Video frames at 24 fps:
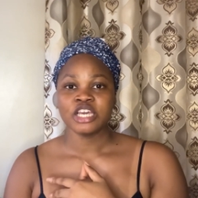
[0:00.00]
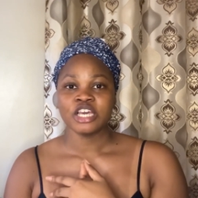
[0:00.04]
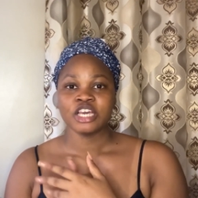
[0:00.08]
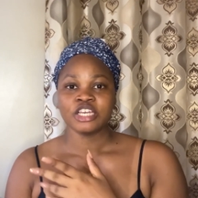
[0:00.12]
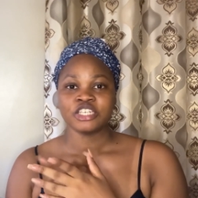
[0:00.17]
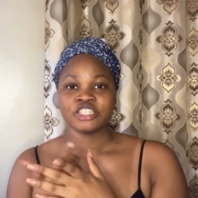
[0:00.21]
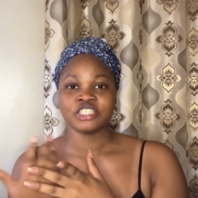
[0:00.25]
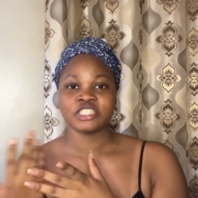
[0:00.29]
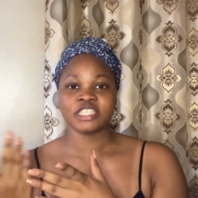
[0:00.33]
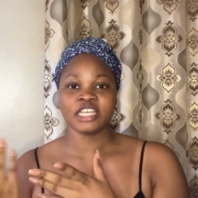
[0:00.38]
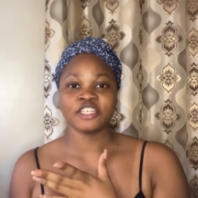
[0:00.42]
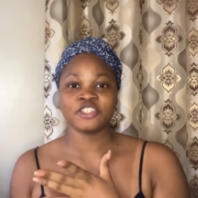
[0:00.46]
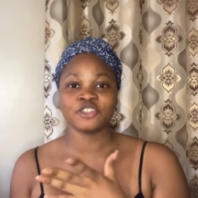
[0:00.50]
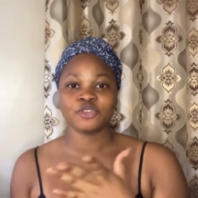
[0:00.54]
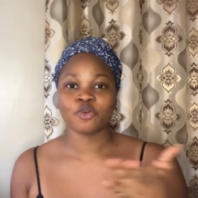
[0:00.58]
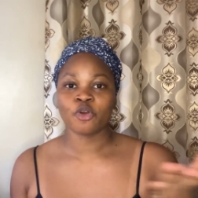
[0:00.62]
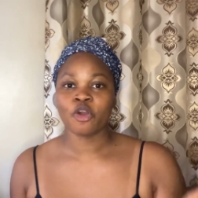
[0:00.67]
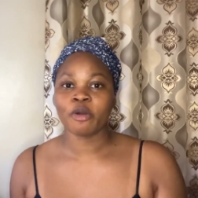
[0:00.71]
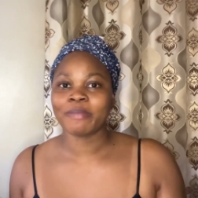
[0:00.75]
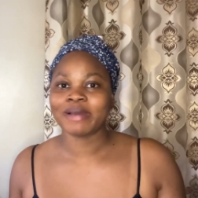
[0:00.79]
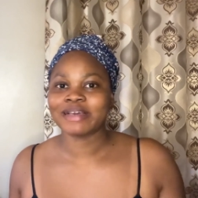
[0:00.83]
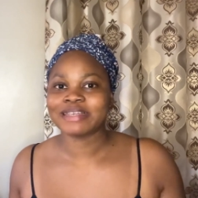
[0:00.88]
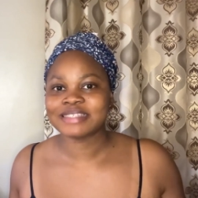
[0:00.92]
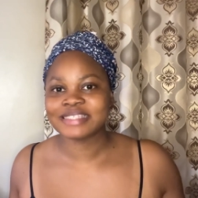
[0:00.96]
she said she'll
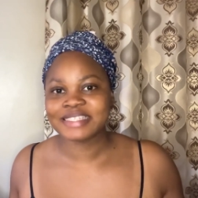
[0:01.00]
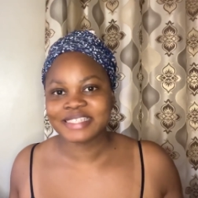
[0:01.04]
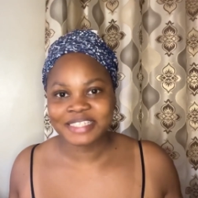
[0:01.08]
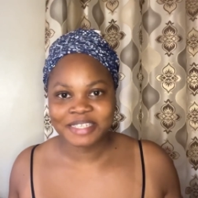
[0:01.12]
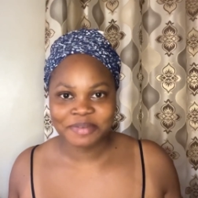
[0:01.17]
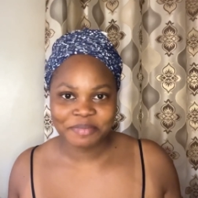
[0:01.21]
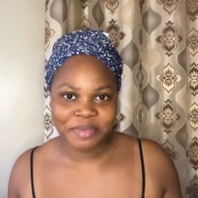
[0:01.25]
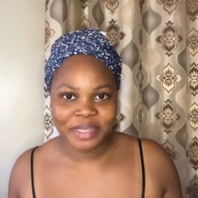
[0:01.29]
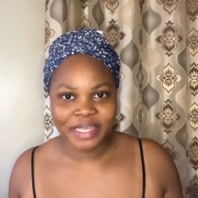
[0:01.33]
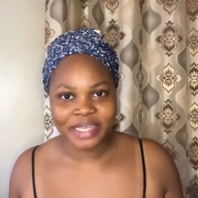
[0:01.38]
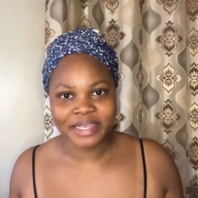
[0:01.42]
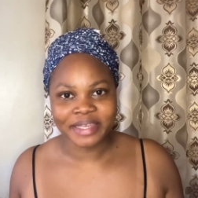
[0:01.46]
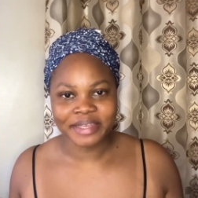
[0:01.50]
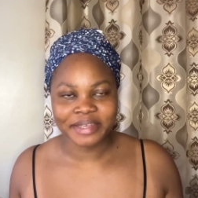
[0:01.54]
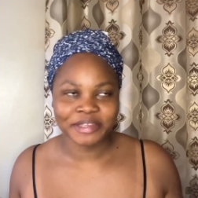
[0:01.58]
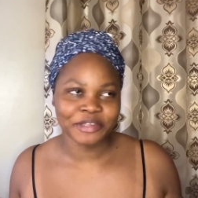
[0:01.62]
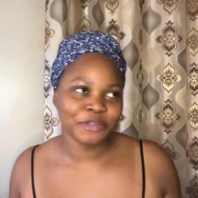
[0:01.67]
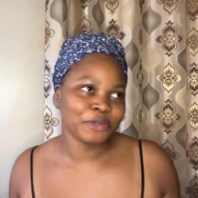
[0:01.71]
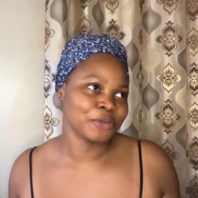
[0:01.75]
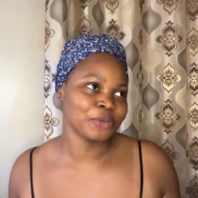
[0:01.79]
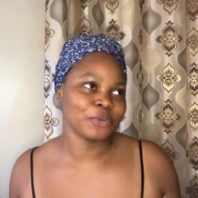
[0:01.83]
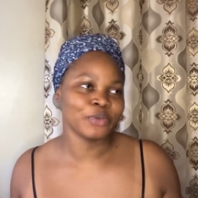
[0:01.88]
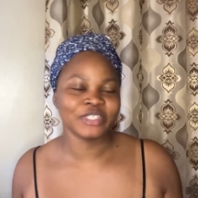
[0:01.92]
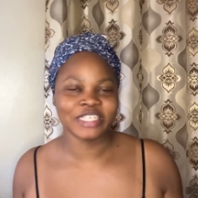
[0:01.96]
come and see me
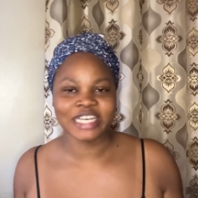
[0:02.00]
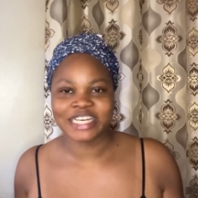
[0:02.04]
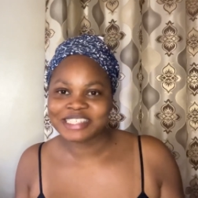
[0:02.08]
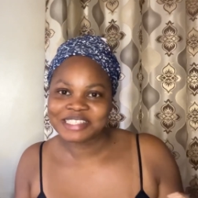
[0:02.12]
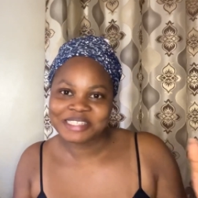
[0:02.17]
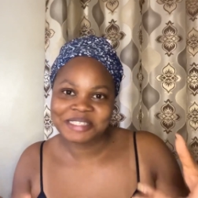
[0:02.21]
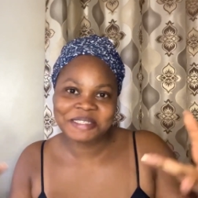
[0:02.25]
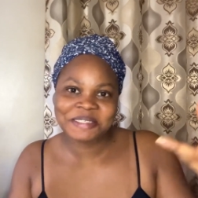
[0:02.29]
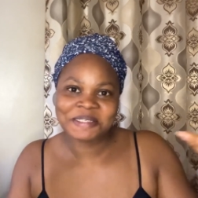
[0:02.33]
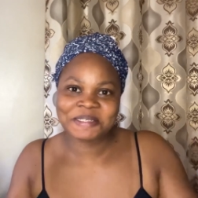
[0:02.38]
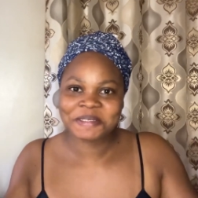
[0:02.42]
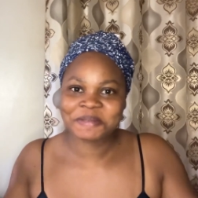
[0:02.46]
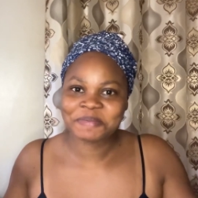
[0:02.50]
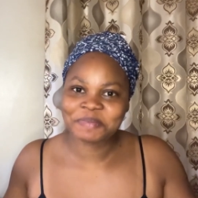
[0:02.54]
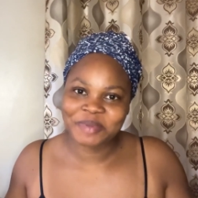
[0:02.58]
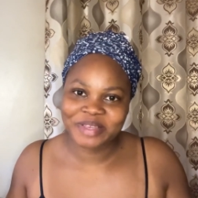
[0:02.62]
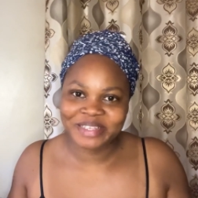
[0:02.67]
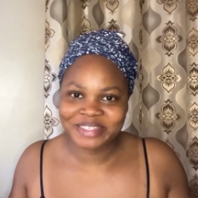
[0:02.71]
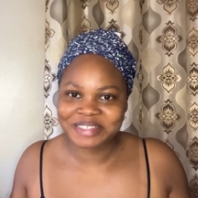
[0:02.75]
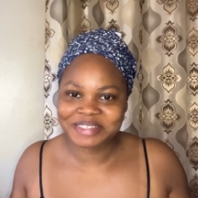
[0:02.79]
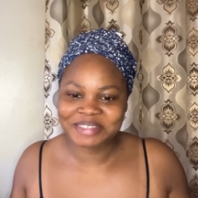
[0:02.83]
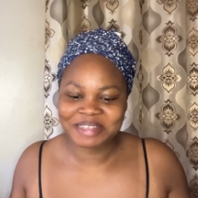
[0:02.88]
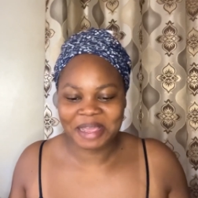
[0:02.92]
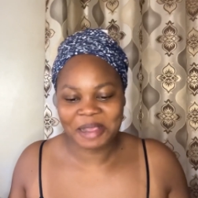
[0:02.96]
you know she hasn't seen me
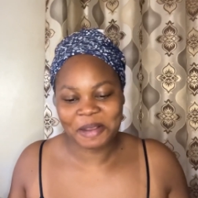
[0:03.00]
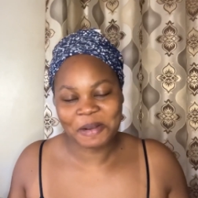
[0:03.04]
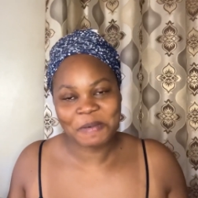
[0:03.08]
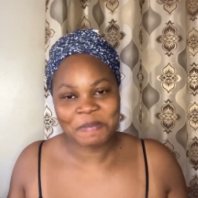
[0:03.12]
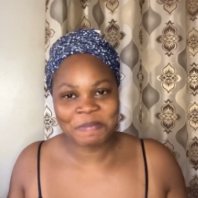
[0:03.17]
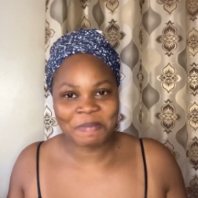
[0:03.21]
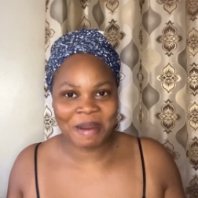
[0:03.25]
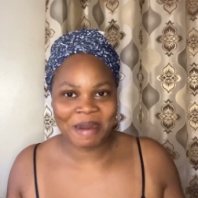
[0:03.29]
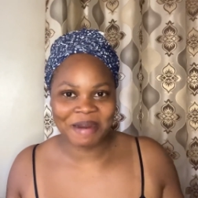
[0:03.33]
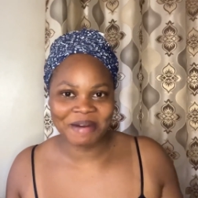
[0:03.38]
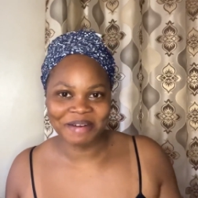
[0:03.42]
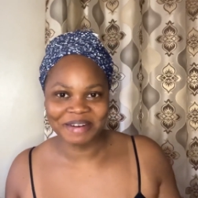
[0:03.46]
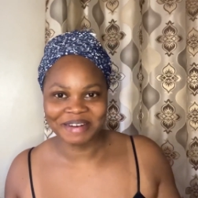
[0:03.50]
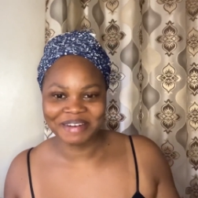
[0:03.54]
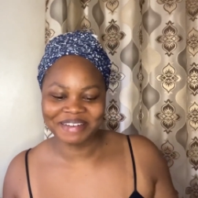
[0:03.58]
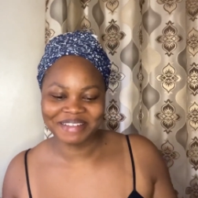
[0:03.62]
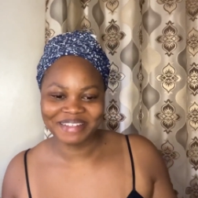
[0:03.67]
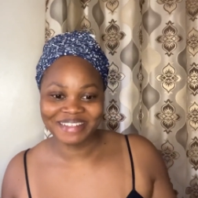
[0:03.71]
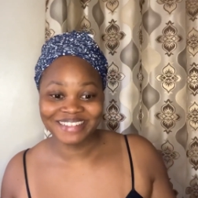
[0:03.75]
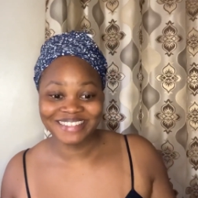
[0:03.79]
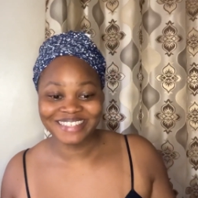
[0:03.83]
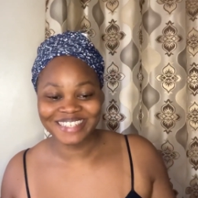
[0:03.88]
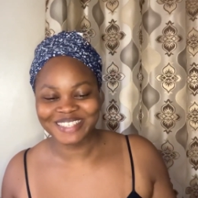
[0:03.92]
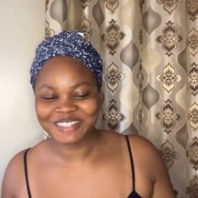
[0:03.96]
since i got married
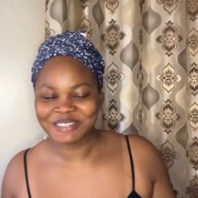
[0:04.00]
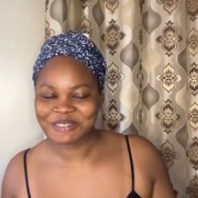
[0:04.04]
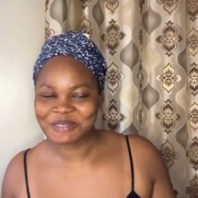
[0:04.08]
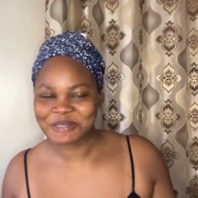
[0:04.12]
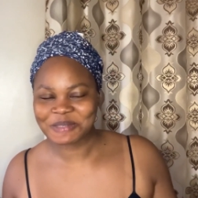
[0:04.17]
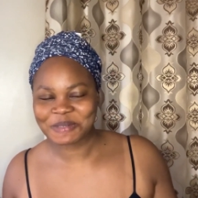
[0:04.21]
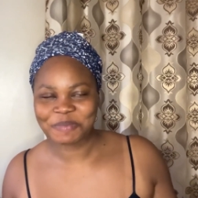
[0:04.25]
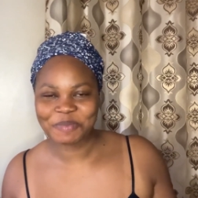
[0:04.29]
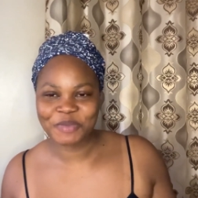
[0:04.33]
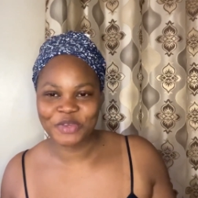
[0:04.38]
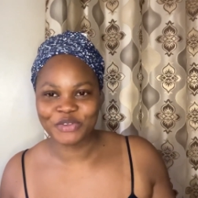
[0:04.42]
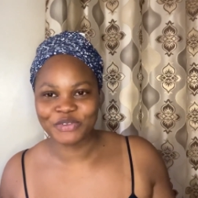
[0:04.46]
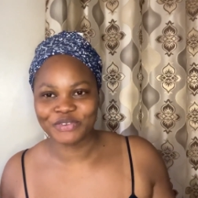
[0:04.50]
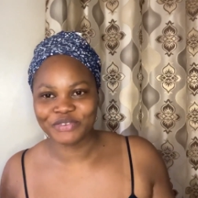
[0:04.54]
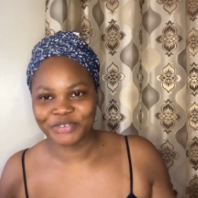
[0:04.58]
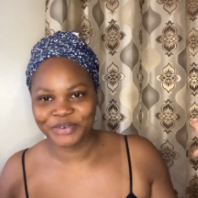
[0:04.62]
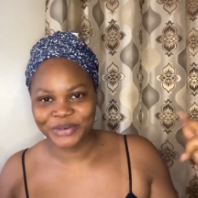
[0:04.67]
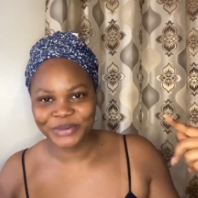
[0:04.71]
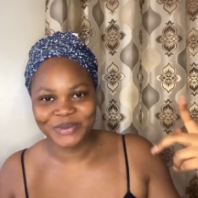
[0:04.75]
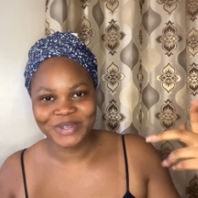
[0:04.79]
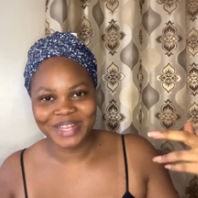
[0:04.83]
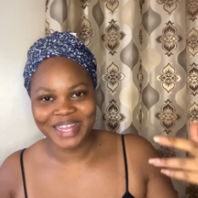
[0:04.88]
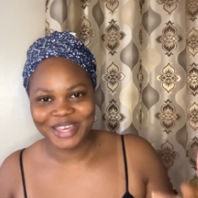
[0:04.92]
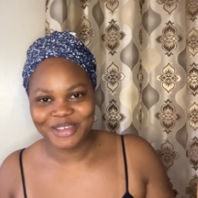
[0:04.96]
she hasn't seen me in
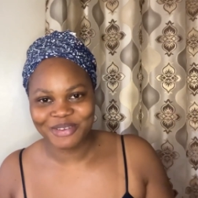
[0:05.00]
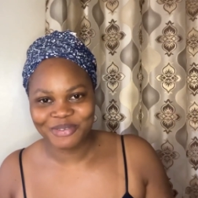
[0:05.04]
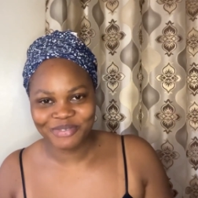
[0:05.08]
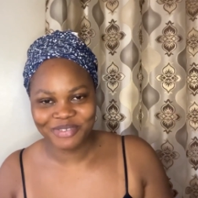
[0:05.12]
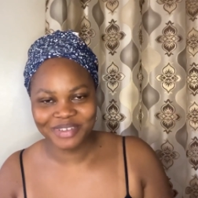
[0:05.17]
real life